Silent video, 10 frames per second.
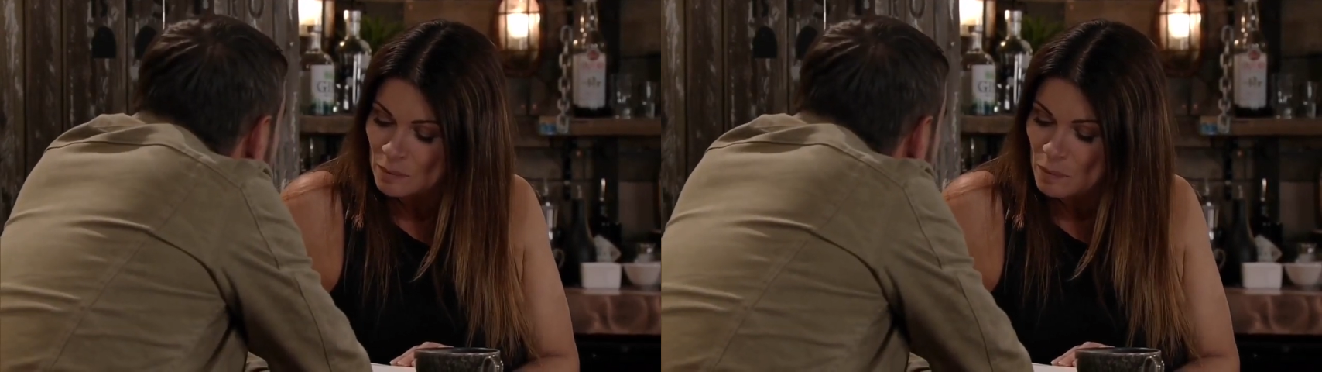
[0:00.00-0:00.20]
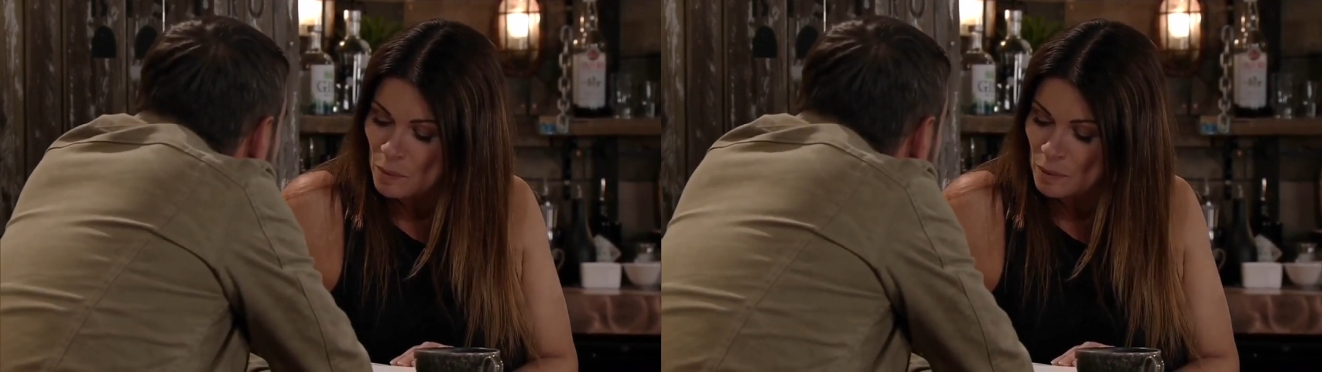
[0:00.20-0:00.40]

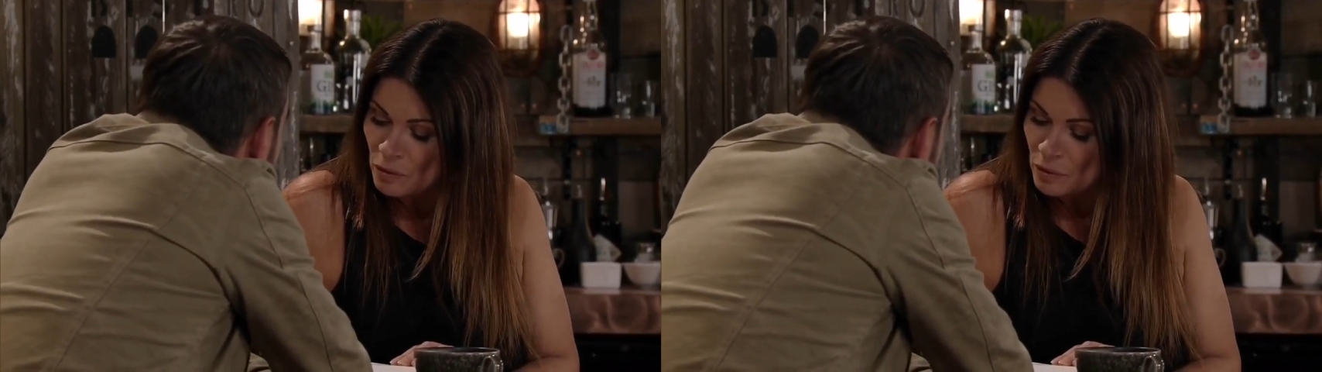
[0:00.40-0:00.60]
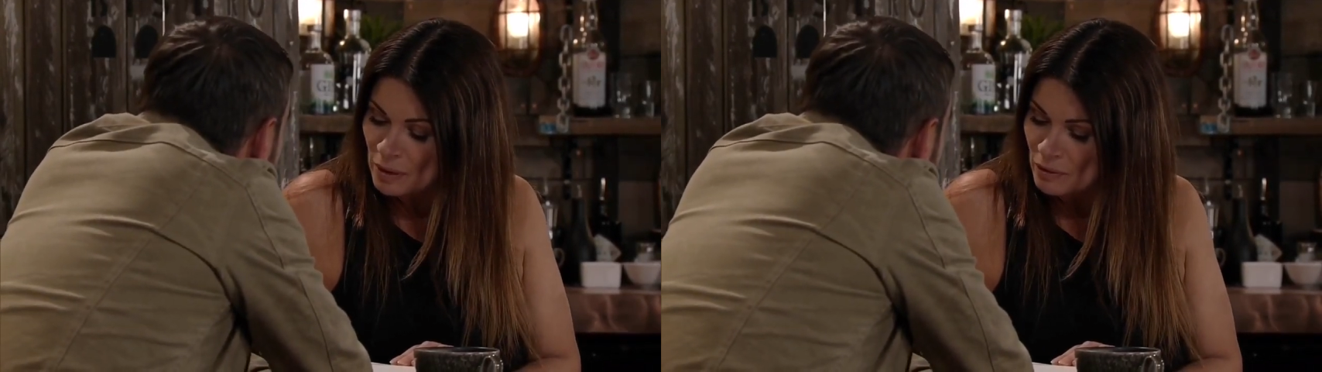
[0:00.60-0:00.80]
Well, we're
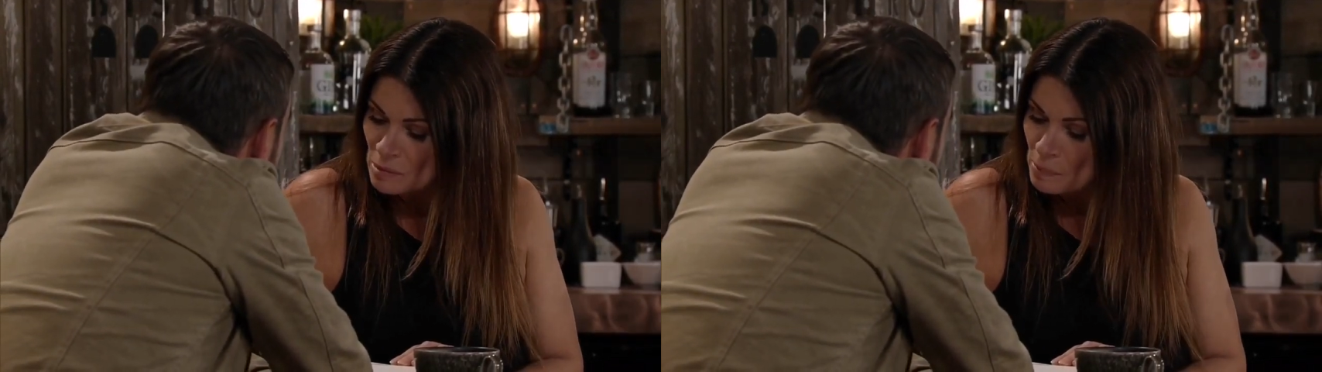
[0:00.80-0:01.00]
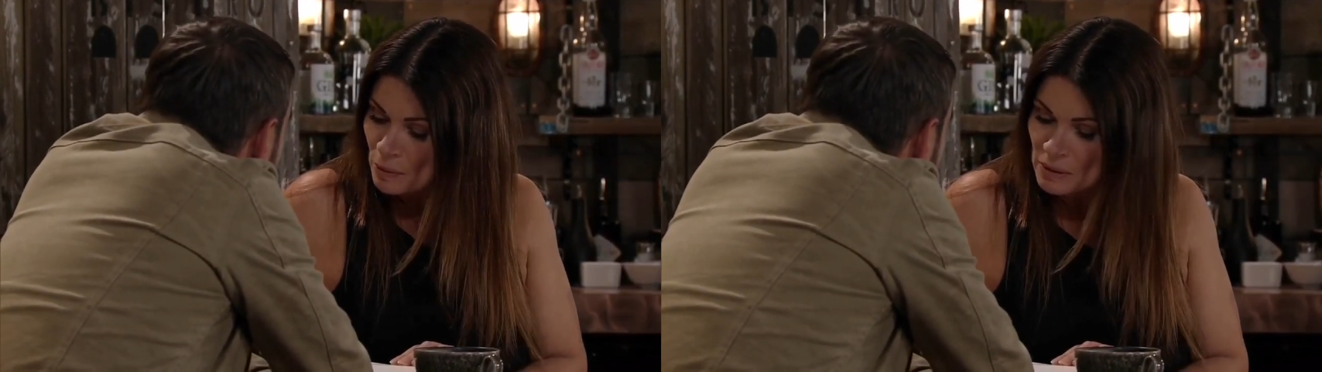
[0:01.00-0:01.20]
all going to have
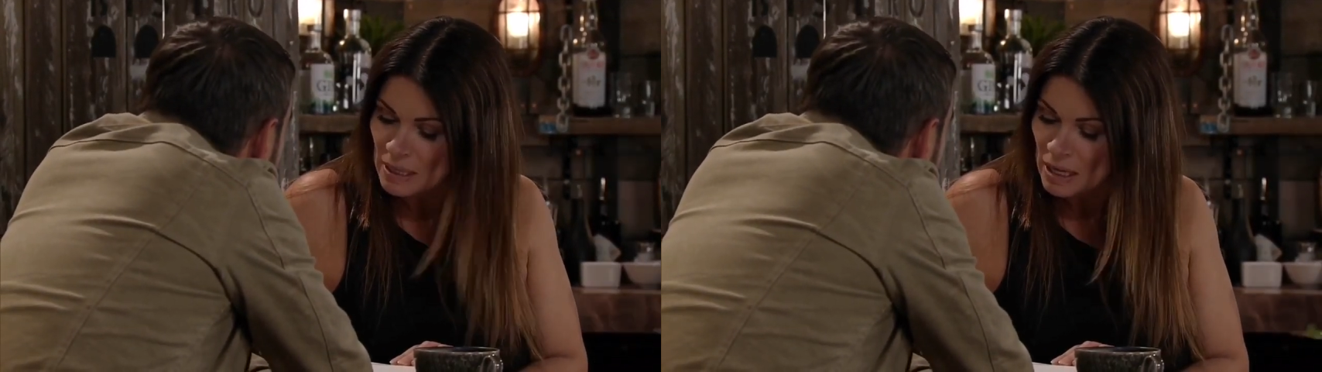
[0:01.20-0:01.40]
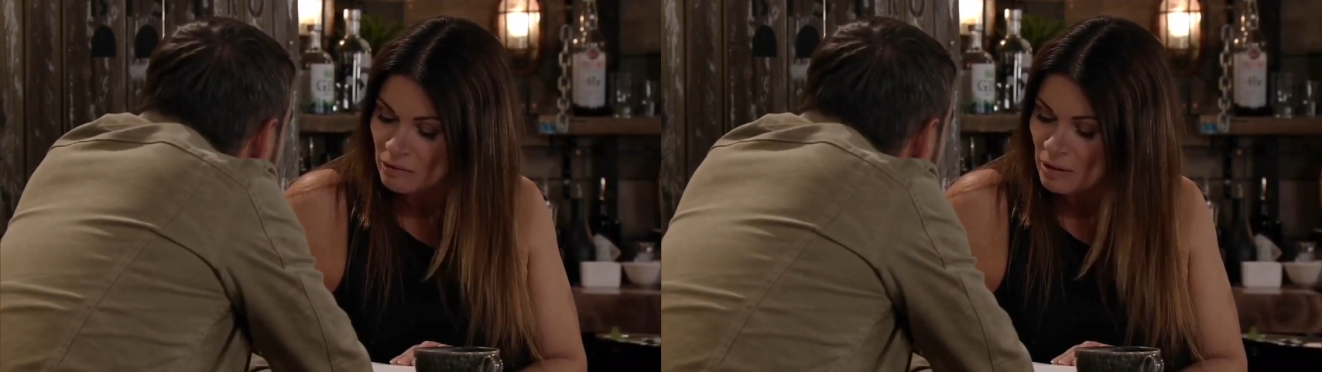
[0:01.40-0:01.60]
to pull
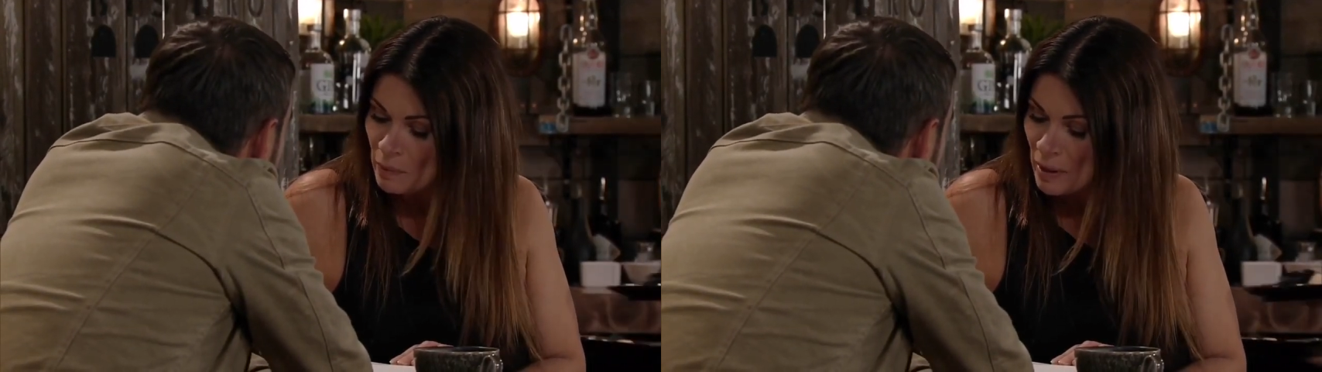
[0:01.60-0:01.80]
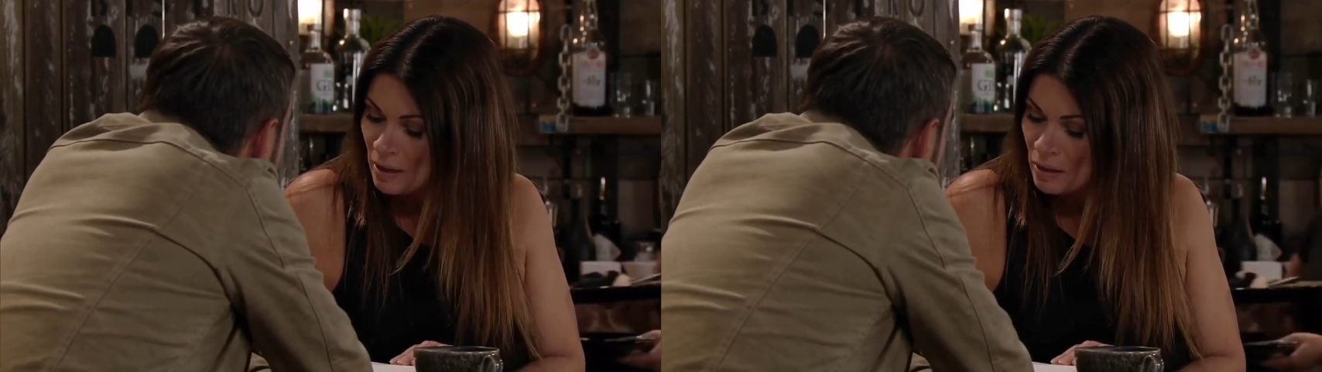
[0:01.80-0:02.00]
together
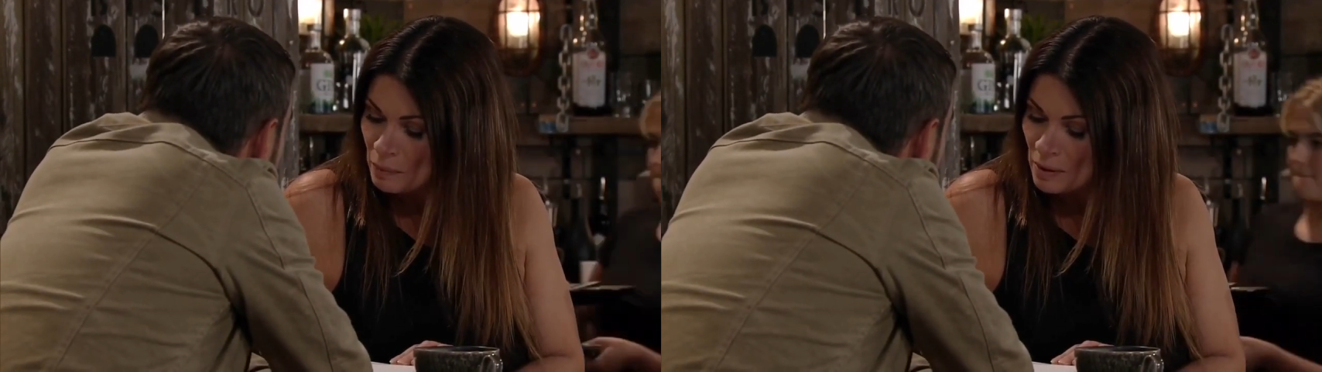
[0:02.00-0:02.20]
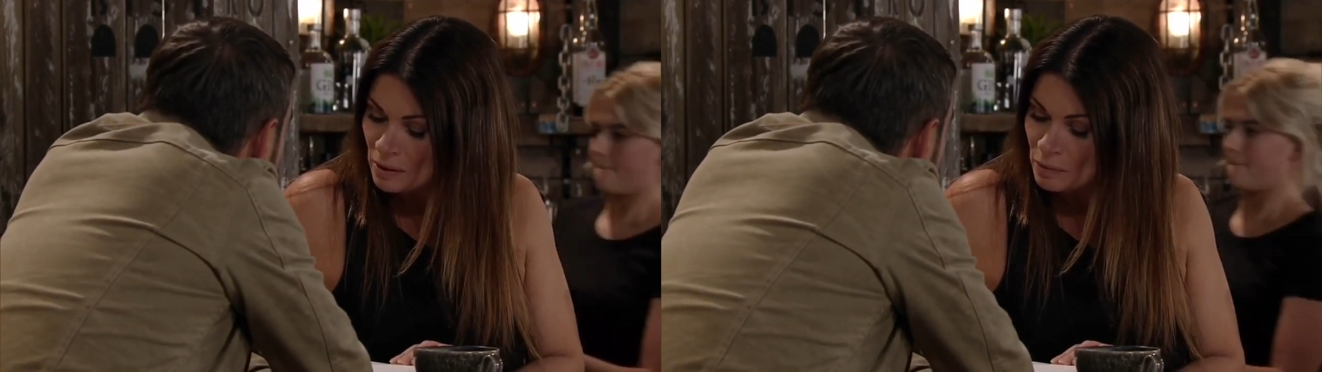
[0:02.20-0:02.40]
anyway, aren't
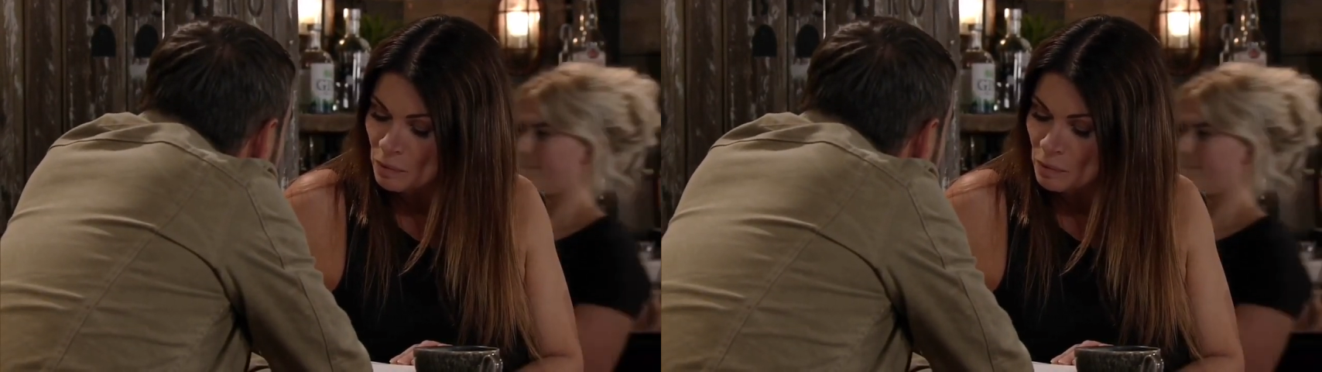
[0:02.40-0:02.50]
we?